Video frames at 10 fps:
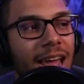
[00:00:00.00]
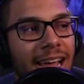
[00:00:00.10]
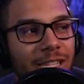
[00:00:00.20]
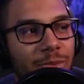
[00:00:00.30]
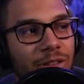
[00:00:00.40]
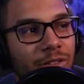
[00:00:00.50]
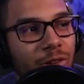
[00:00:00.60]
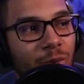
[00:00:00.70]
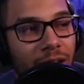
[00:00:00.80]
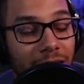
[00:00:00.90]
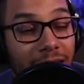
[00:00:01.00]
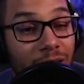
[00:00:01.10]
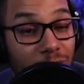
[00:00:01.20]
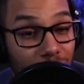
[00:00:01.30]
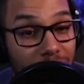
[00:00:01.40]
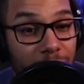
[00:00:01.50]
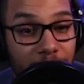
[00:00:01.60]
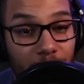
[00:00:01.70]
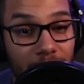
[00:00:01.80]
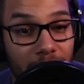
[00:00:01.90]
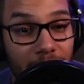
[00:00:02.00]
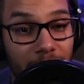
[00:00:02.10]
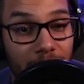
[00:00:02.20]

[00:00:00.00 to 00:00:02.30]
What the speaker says: has been doing incredibly well at the